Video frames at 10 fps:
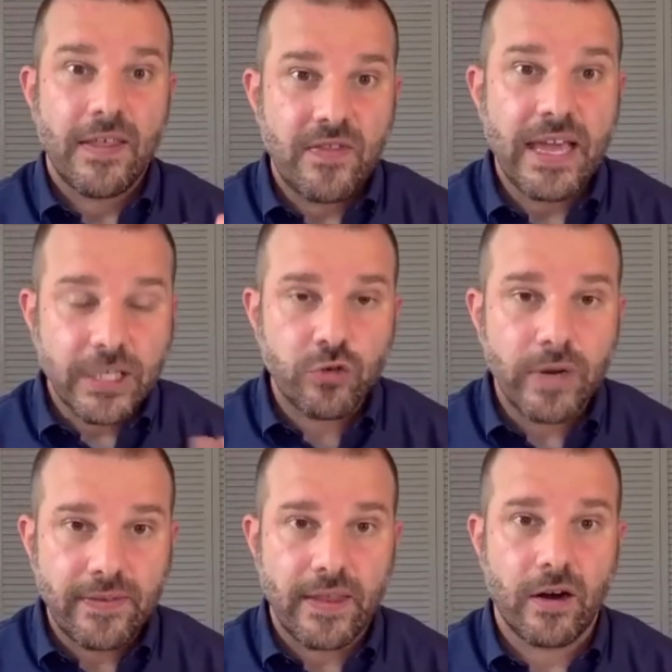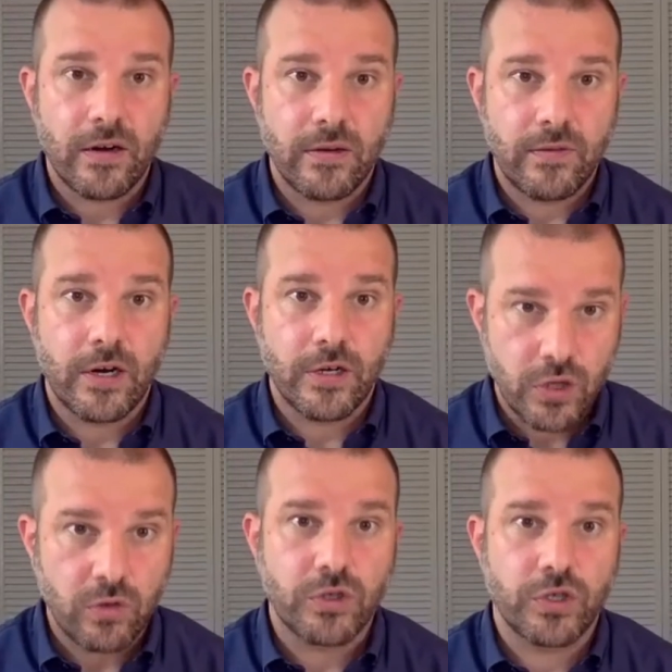they treat their
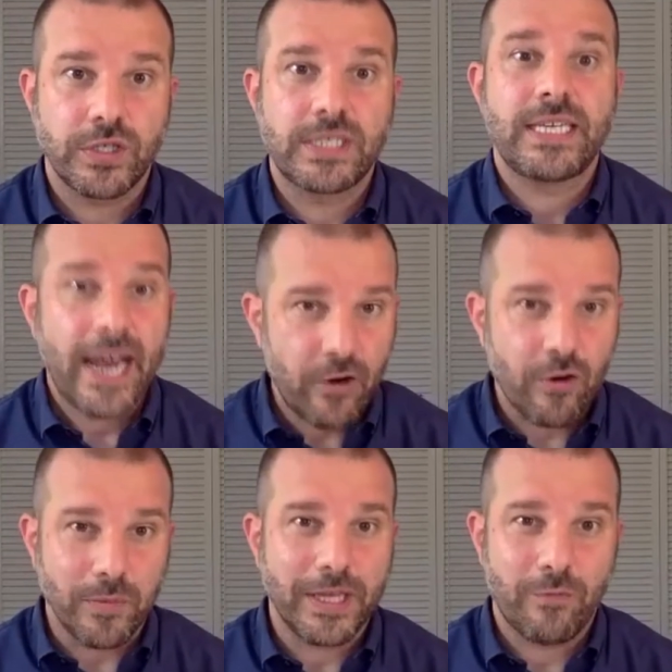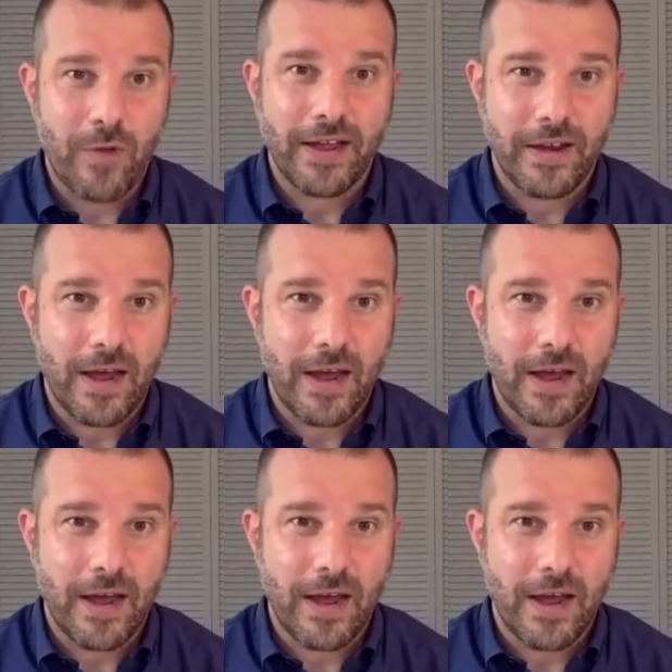soldiers terribly, right?